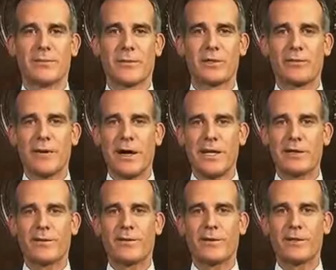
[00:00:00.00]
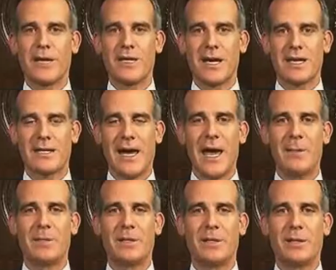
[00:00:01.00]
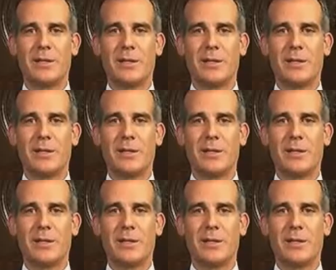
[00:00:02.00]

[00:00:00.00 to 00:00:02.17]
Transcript: So Friday's the first day that can happen.